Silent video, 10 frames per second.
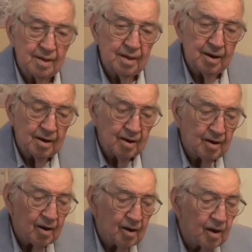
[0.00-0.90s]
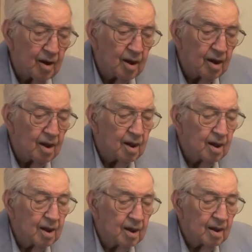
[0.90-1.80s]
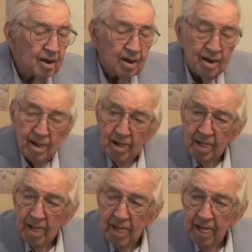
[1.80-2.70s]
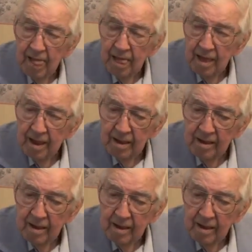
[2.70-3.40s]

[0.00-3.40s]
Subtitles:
And there was one horse,